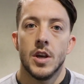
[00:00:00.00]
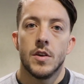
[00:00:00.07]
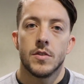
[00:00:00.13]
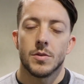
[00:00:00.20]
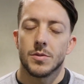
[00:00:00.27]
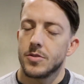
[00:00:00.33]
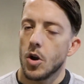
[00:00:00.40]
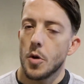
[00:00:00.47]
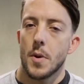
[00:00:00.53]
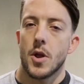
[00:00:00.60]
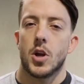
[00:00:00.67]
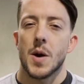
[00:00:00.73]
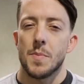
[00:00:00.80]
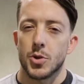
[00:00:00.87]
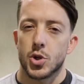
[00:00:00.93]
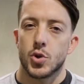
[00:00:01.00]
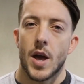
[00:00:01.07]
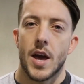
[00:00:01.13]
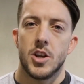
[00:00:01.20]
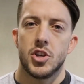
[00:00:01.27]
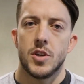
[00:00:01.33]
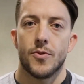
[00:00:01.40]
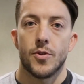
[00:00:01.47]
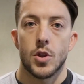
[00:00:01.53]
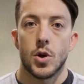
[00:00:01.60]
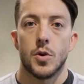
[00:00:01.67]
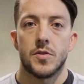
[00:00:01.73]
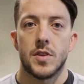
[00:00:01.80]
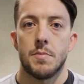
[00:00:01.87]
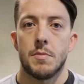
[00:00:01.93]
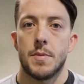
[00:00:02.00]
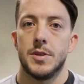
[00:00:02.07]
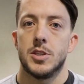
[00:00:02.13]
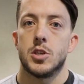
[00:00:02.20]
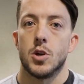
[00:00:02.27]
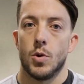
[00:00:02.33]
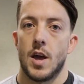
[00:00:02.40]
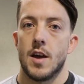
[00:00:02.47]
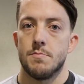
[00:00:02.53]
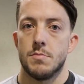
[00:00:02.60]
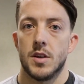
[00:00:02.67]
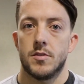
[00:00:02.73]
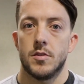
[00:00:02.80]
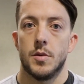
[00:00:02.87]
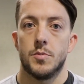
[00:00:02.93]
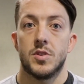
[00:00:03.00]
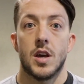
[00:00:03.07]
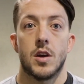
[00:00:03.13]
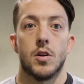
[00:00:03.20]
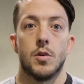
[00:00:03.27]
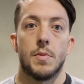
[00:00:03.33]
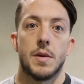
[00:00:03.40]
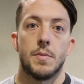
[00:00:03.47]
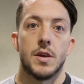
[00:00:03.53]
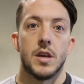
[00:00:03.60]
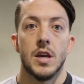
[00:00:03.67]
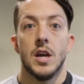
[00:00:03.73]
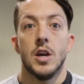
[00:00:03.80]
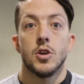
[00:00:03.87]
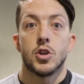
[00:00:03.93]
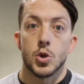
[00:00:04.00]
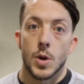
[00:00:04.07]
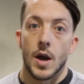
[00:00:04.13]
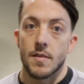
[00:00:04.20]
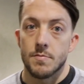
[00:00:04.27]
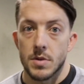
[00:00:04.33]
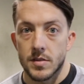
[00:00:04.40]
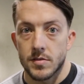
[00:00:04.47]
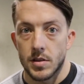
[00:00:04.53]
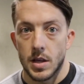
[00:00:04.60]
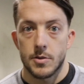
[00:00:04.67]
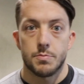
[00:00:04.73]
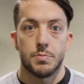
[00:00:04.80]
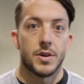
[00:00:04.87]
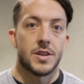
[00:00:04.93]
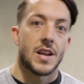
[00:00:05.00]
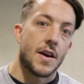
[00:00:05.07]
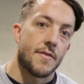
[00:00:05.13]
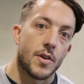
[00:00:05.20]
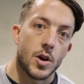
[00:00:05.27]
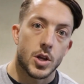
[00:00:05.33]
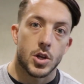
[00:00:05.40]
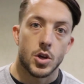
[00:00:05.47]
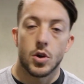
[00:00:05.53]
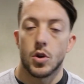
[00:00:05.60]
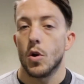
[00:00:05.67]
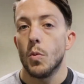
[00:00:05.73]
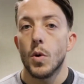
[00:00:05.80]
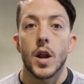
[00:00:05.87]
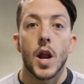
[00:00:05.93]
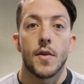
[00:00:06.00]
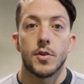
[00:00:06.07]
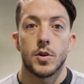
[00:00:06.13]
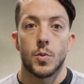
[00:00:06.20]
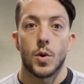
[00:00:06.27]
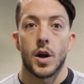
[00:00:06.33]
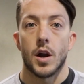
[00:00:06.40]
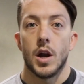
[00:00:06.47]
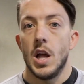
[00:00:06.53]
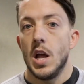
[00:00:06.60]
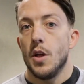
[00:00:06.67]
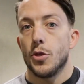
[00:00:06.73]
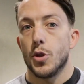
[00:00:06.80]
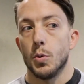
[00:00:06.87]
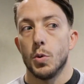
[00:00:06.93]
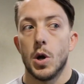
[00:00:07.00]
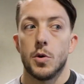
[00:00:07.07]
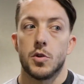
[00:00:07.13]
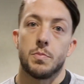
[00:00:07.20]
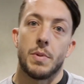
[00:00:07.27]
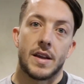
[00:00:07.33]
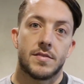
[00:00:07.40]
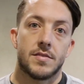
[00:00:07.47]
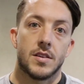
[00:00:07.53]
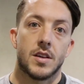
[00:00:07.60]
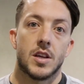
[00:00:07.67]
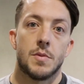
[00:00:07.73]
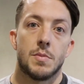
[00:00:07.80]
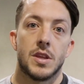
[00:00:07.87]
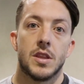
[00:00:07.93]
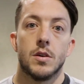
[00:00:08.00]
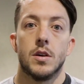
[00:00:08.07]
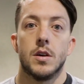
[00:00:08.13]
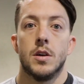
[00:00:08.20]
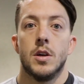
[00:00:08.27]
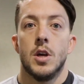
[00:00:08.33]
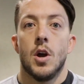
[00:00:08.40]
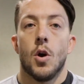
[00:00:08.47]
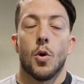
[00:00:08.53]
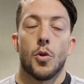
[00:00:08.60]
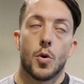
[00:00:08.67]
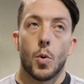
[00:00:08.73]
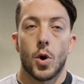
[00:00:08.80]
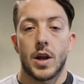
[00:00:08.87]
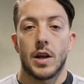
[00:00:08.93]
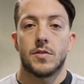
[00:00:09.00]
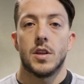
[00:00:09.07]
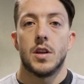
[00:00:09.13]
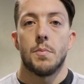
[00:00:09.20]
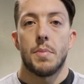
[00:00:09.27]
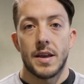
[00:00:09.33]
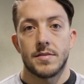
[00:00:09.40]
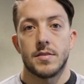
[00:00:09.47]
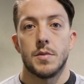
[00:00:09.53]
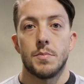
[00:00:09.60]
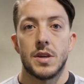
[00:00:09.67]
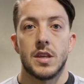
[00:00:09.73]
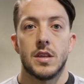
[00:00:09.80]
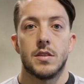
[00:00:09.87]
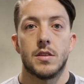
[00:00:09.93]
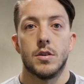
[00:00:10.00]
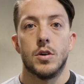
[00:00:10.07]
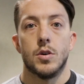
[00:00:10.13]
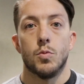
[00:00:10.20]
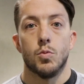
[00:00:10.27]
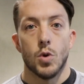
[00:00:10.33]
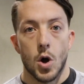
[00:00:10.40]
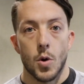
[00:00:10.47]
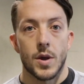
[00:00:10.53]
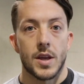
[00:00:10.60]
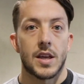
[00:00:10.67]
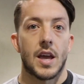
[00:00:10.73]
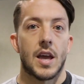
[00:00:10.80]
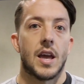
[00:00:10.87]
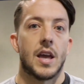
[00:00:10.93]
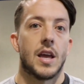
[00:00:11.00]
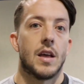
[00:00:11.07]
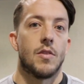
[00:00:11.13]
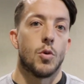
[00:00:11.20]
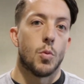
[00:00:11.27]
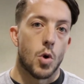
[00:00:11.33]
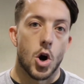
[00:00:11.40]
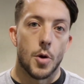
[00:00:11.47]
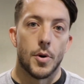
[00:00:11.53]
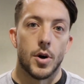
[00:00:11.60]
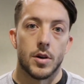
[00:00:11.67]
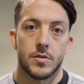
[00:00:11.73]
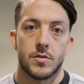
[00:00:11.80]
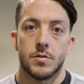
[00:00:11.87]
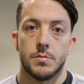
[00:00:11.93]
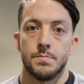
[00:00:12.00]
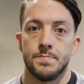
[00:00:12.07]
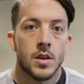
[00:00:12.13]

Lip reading: So we'll talk about a couple strategy for those that maybe don't have muscle ups yet, or maybe do have muscle ups but not very good, or whatever, where their row is basically going to be their workout's going to basically be the rowing and the wall balls.